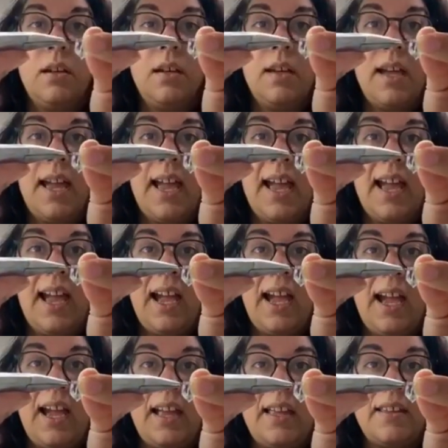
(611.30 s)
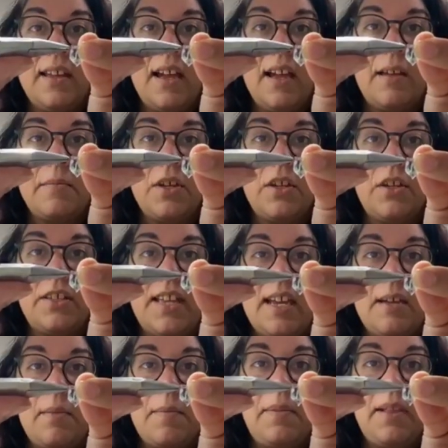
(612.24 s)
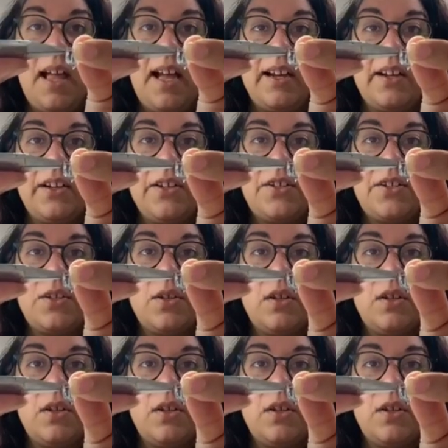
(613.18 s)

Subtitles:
and I'm gonna take my pliers